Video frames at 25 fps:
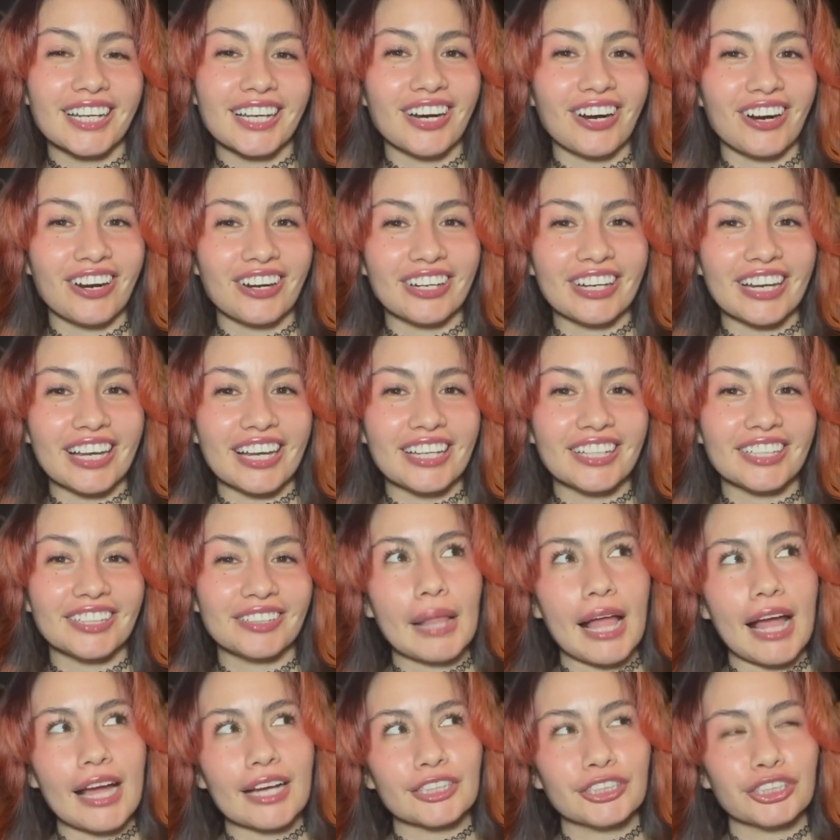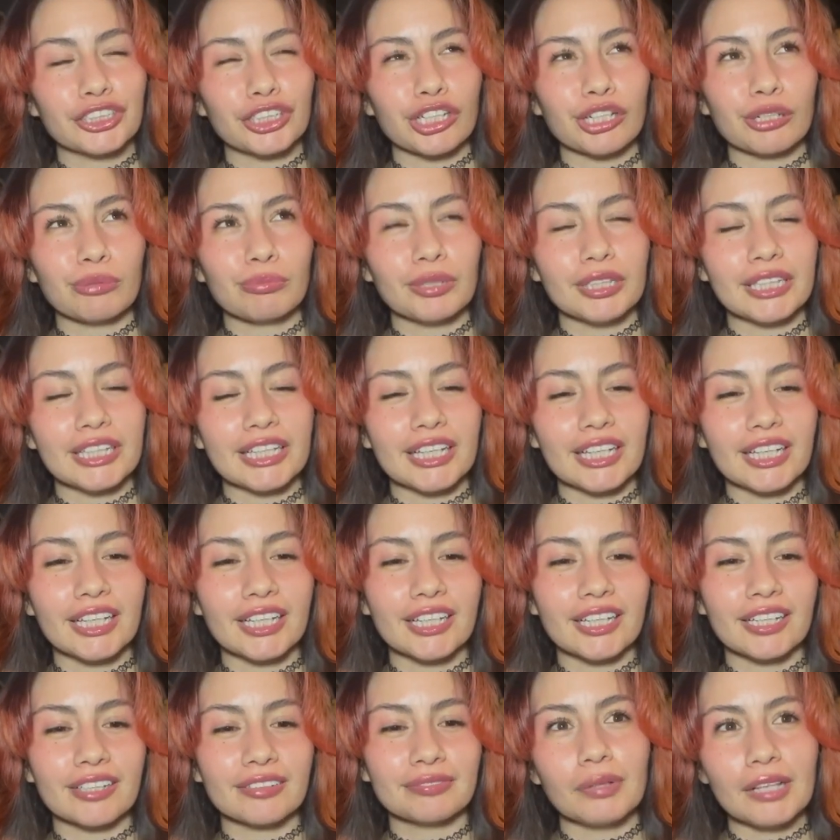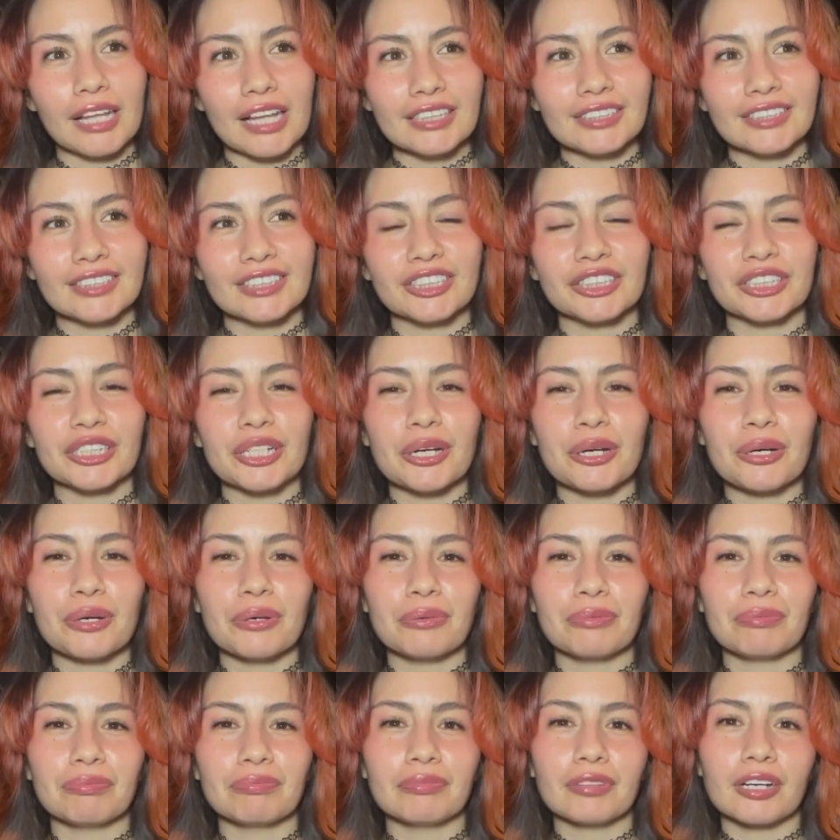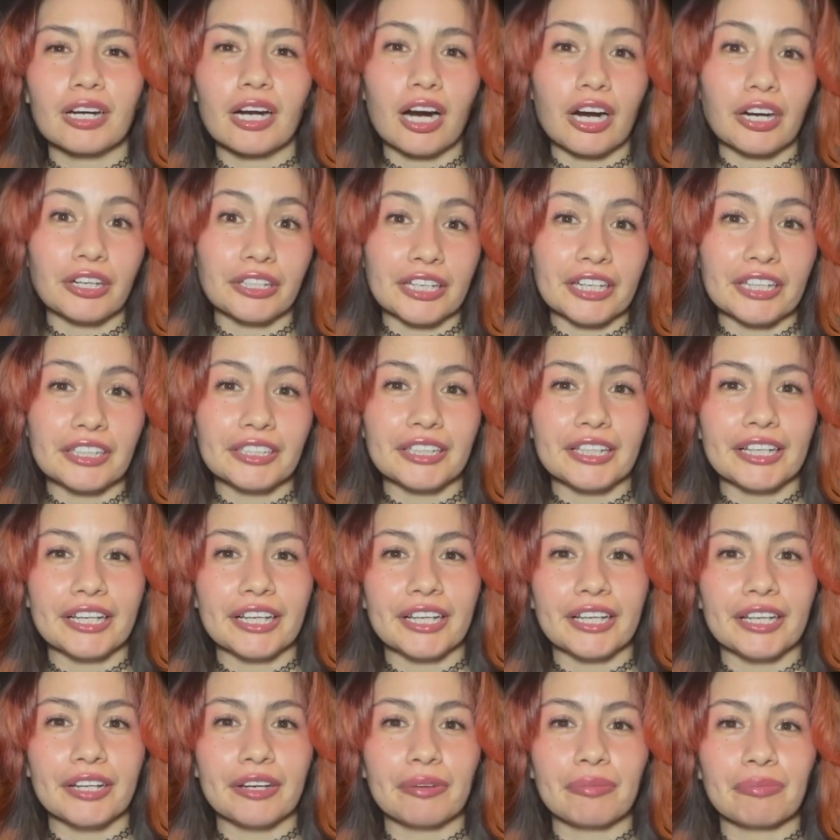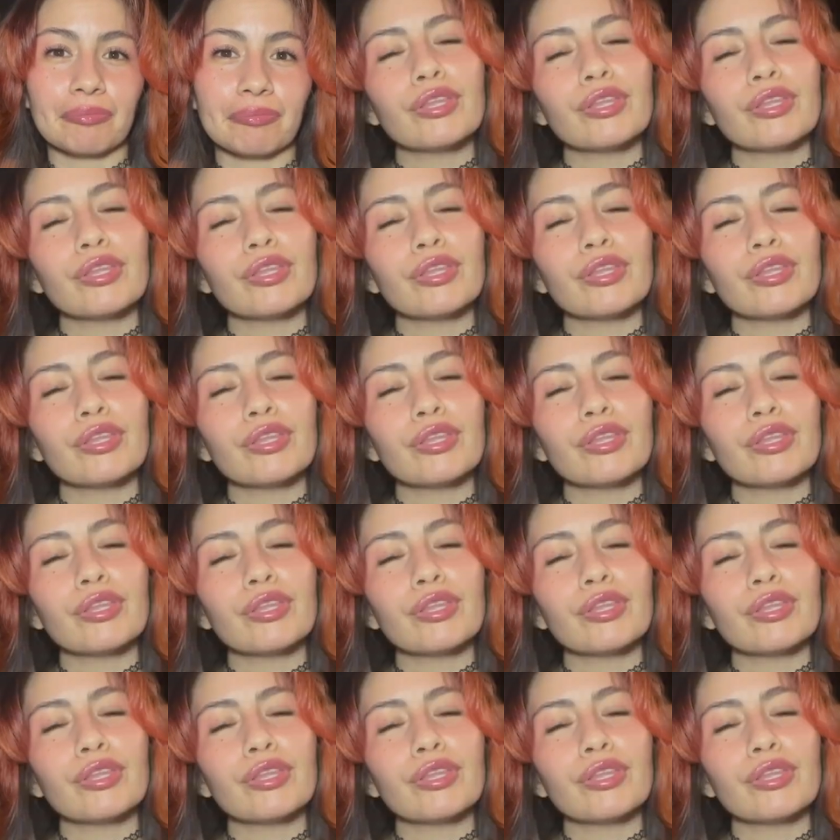garnet, black tourmaline, bloodstone, carnelian.